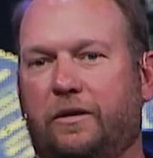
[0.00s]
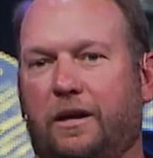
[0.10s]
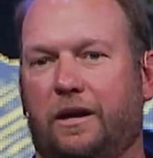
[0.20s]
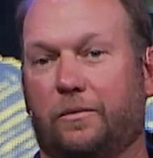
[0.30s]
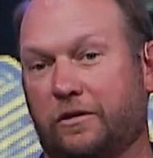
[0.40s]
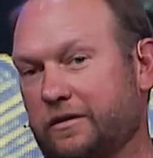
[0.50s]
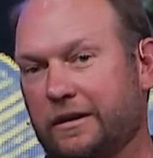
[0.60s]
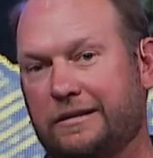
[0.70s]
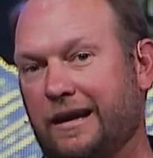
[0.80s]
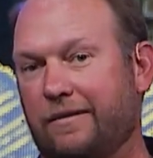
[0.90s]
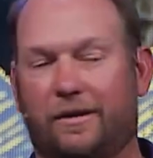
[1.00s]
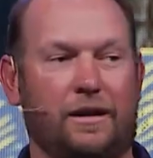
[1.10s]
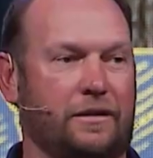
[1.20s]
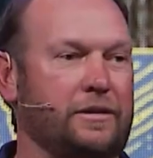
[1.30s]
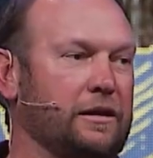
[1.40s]
and we're just going to dive
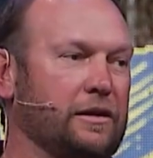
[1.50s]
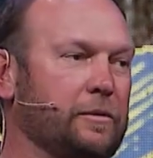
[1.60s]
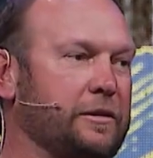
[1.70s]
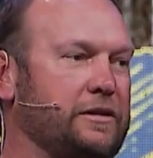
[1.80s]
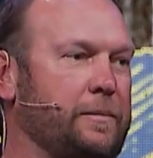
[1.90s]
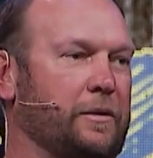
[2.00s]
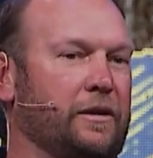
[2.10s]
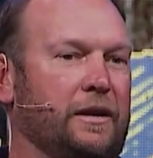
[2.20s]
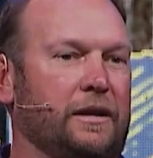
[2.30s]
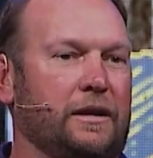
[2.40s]
in and dig a little bit deeper